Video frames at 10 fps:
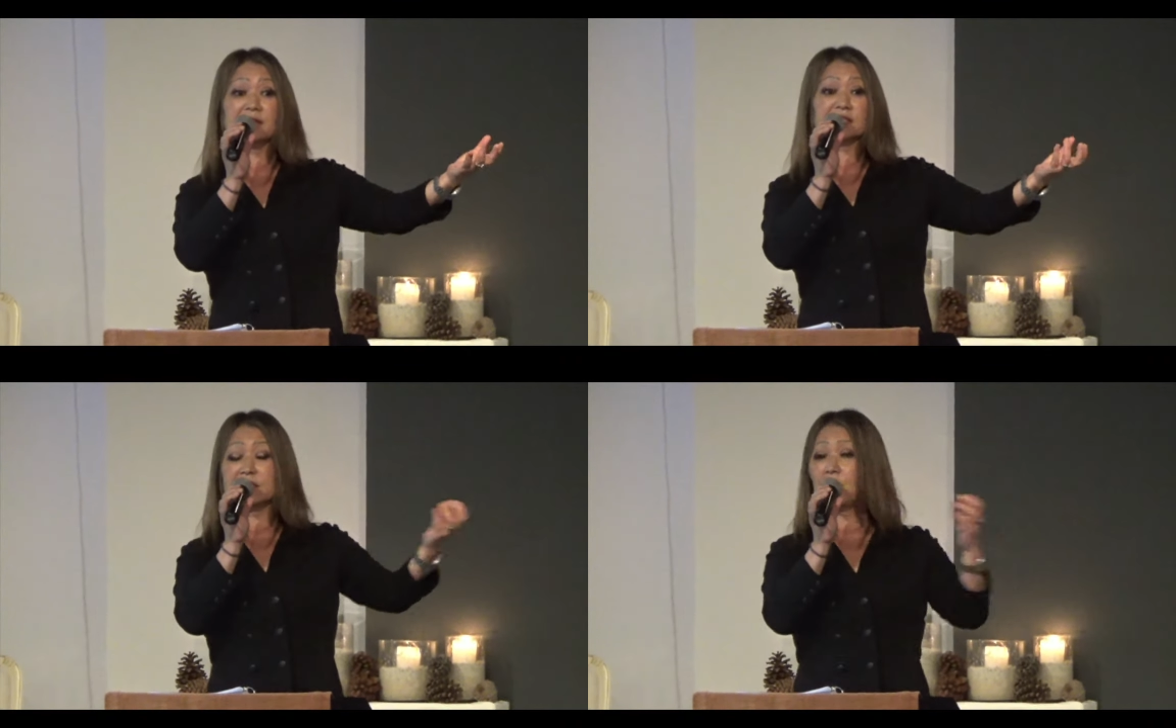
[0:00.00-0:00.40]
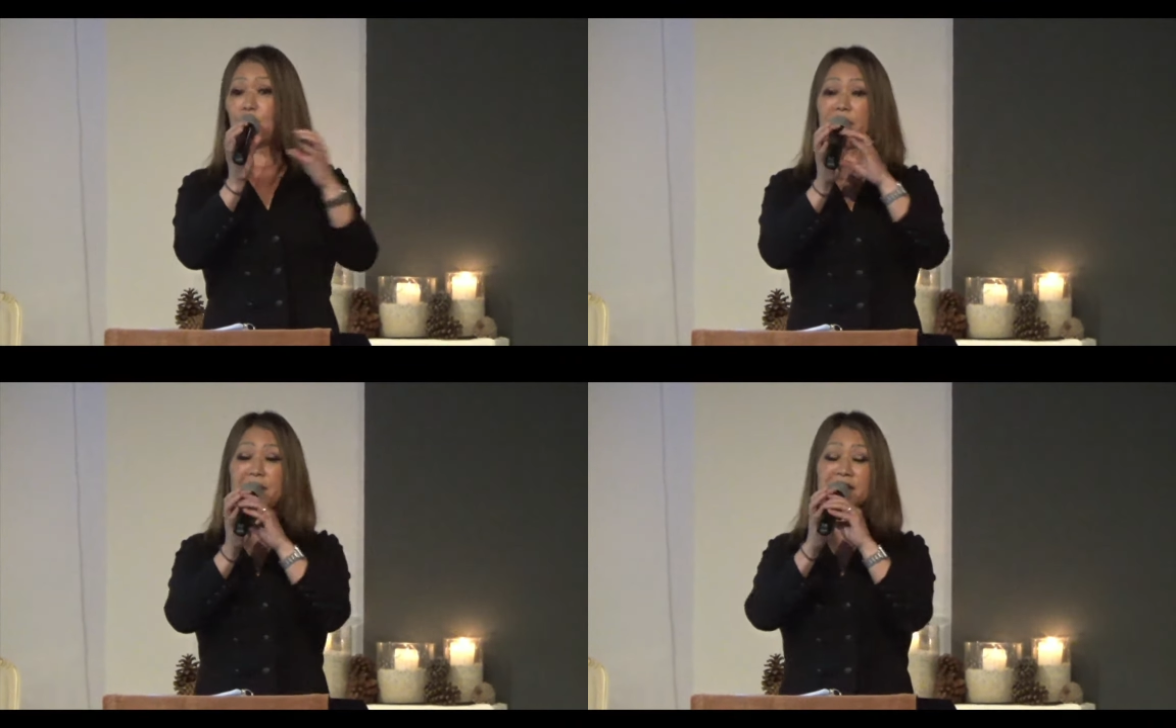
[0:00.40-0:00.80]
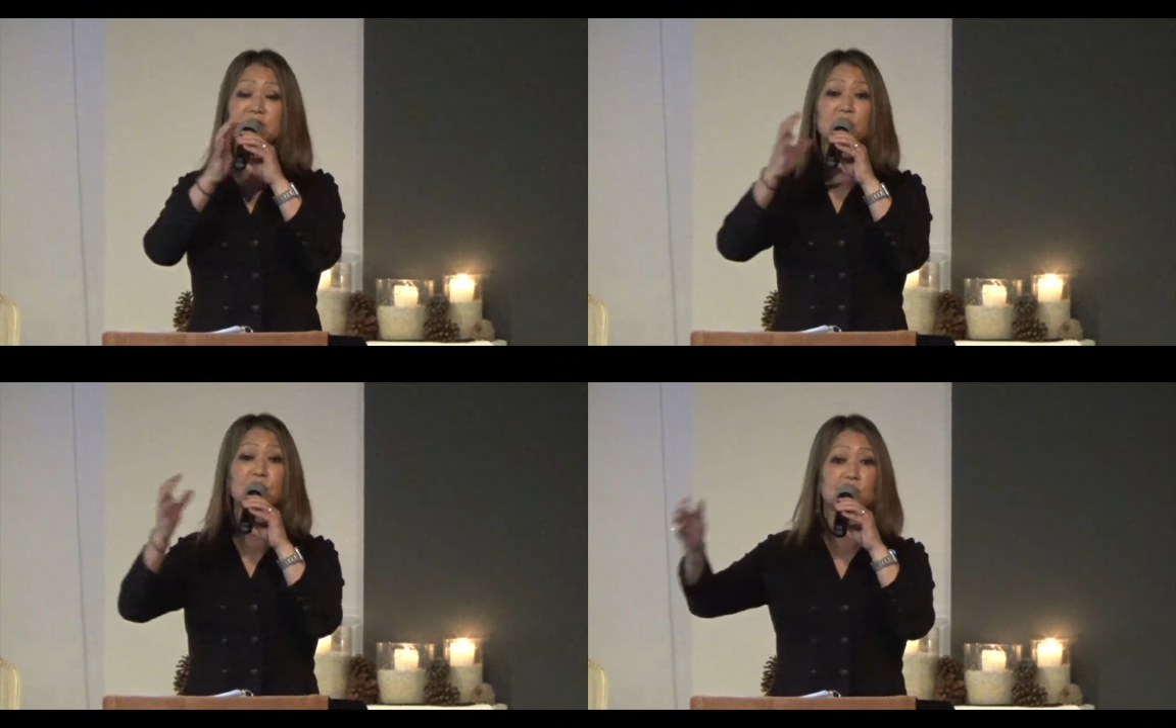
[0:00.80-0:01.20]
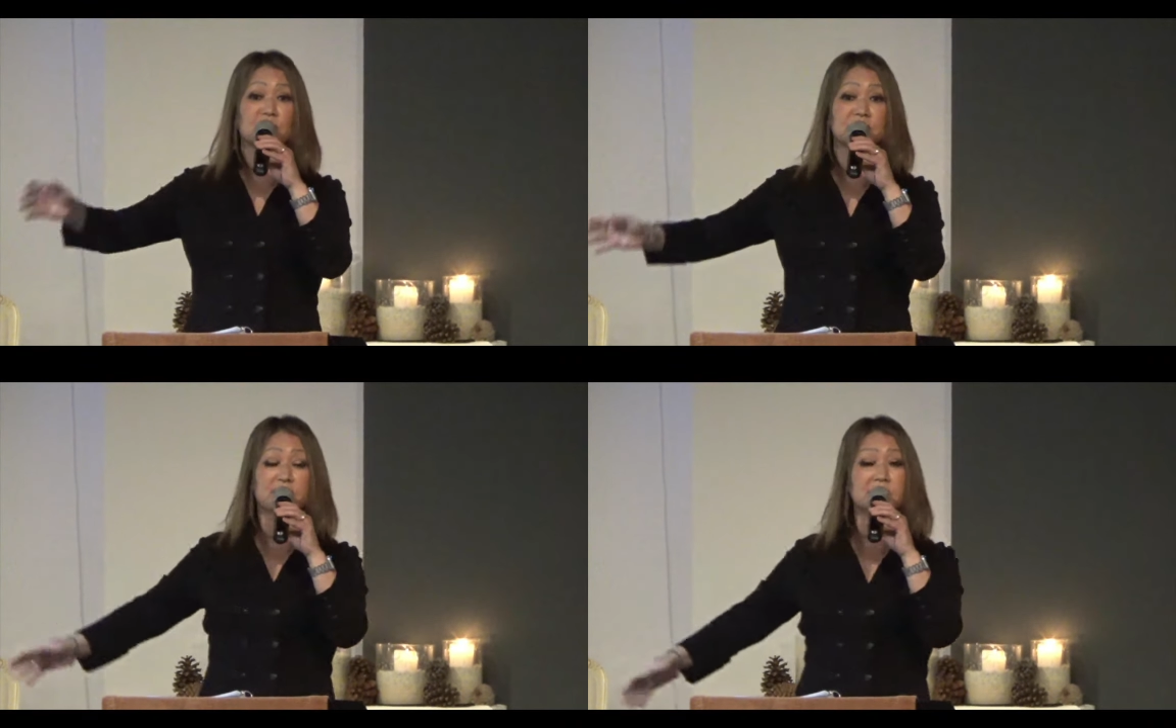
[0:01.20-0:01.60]
so that when they do
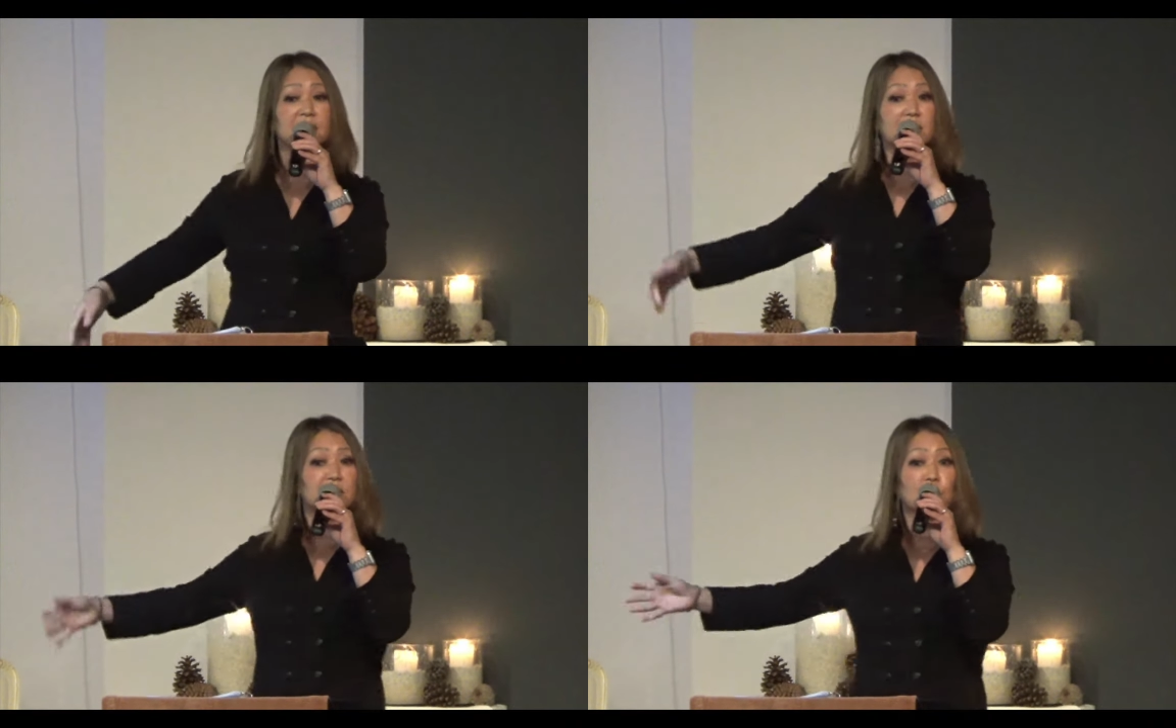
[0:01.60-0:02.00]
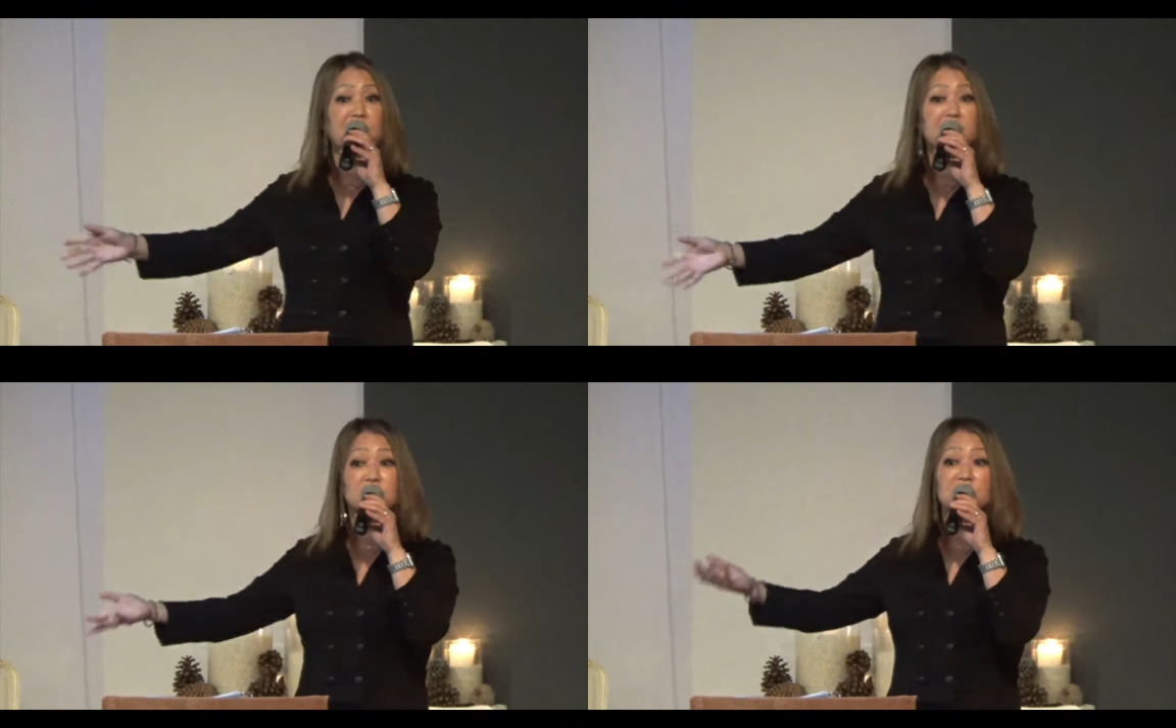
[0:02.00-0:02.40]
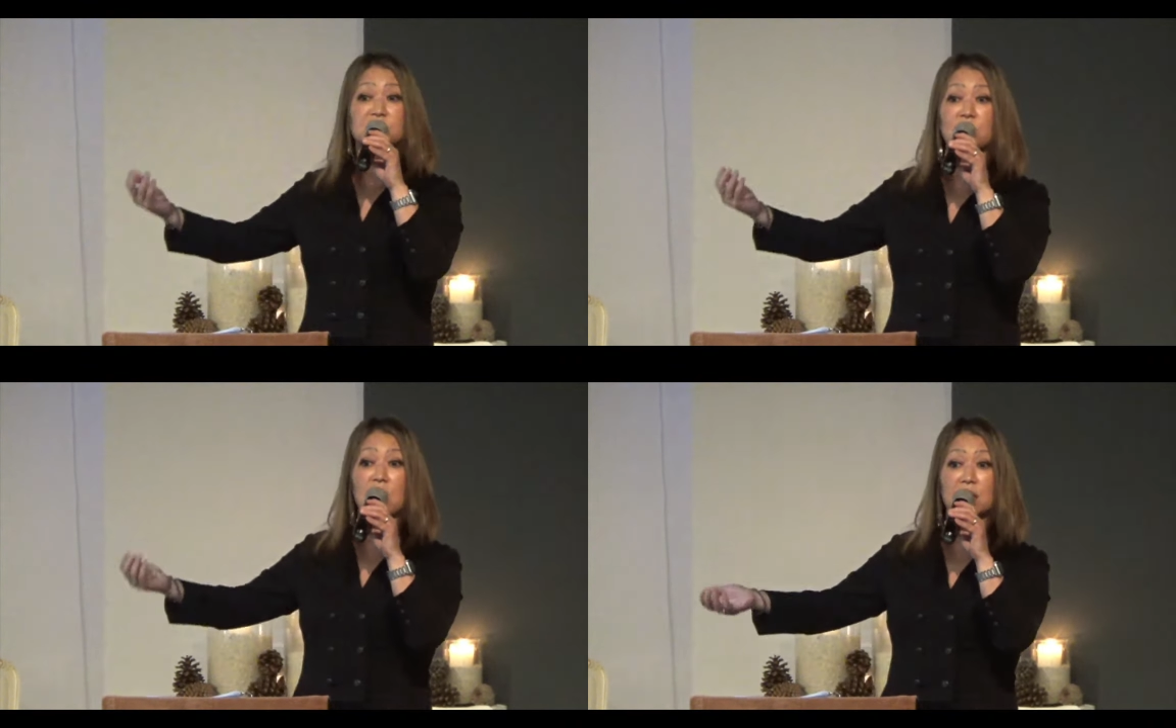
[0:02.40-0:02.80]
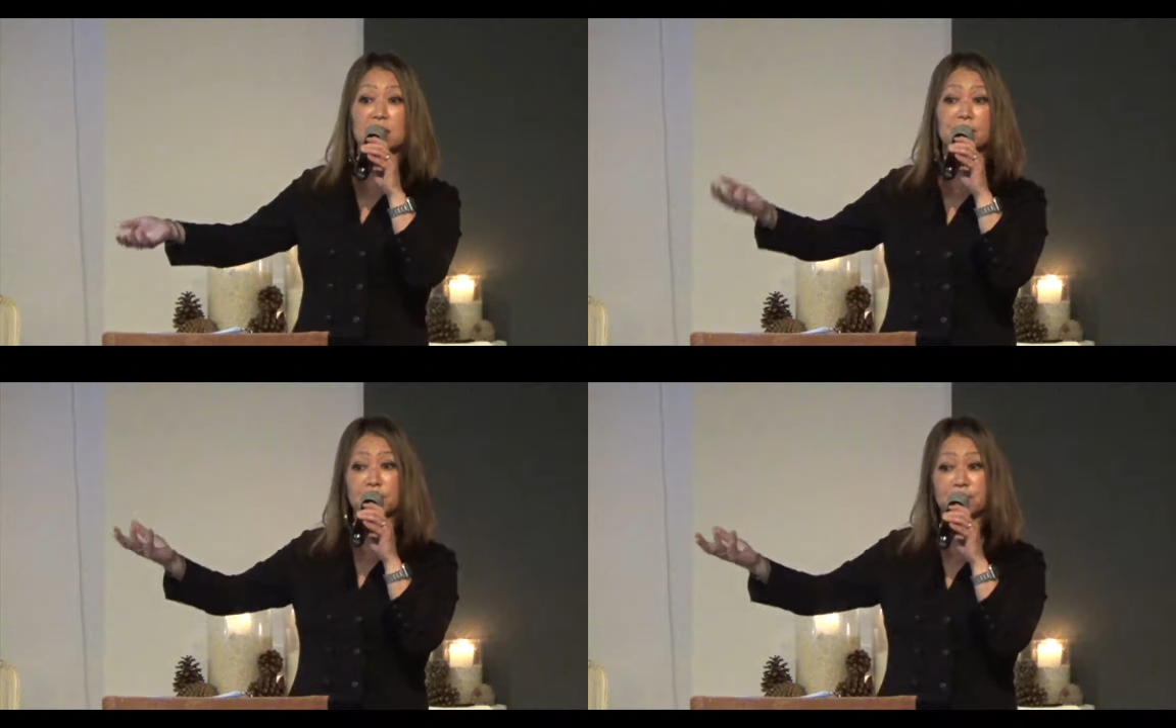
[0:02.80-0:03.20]
emerge, the wings are strong
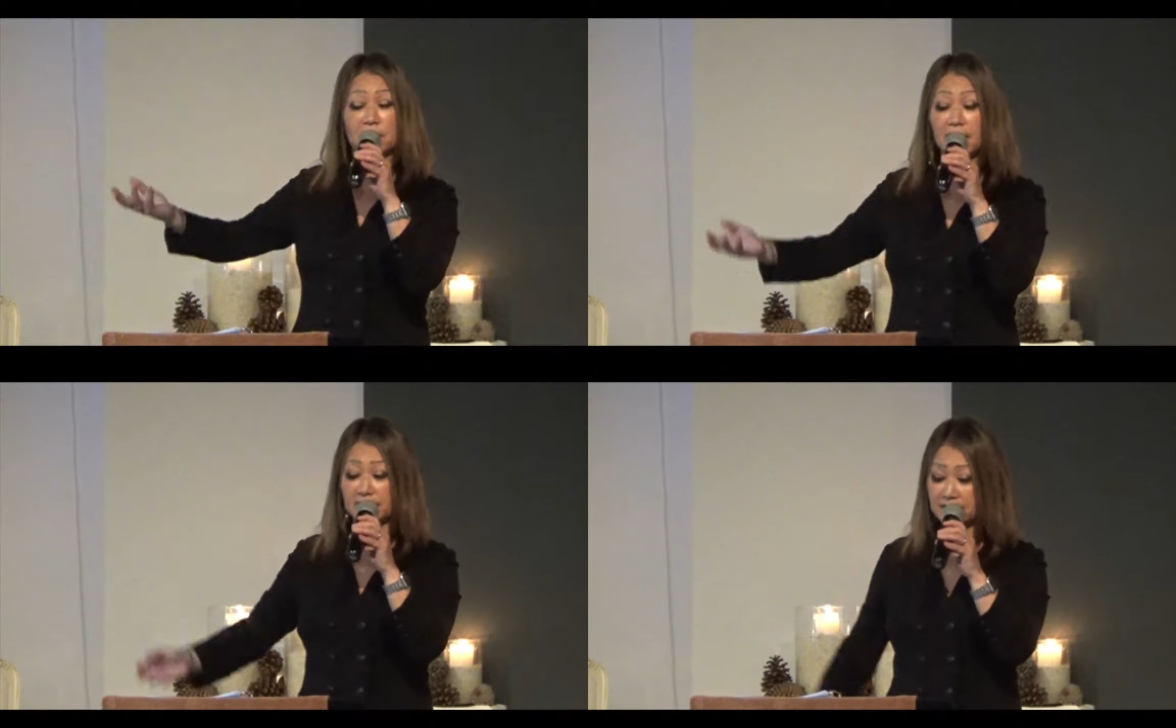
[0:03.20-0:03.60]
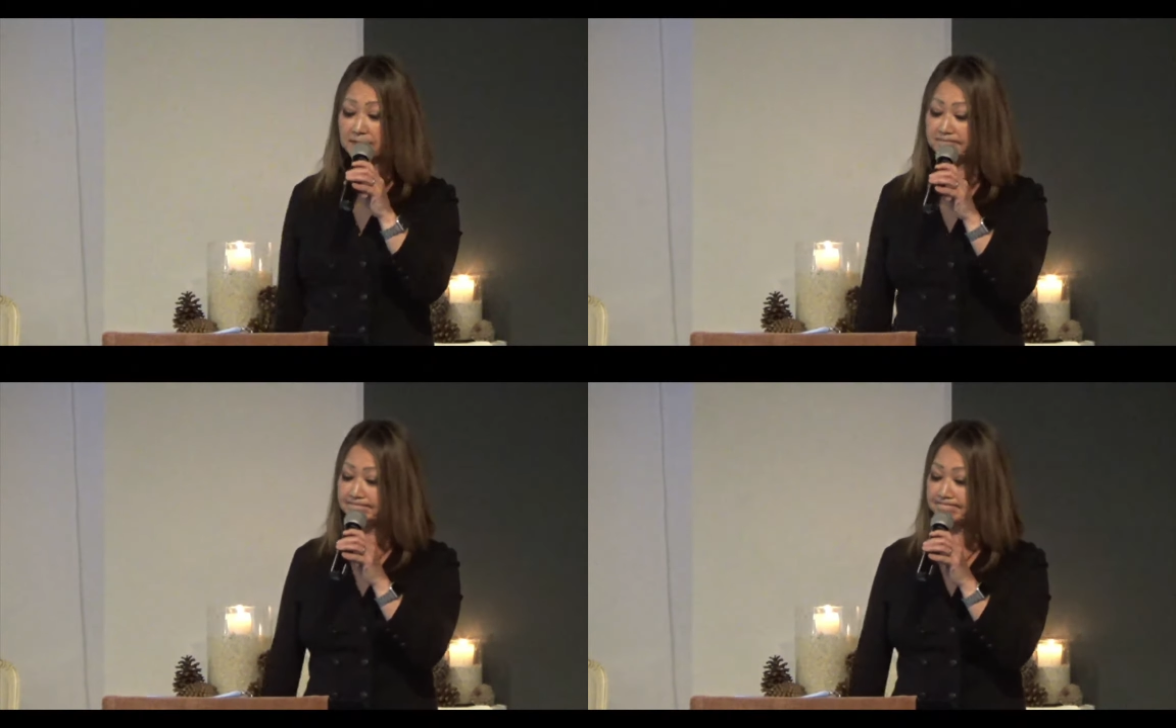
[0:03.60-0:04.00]
enough for flight.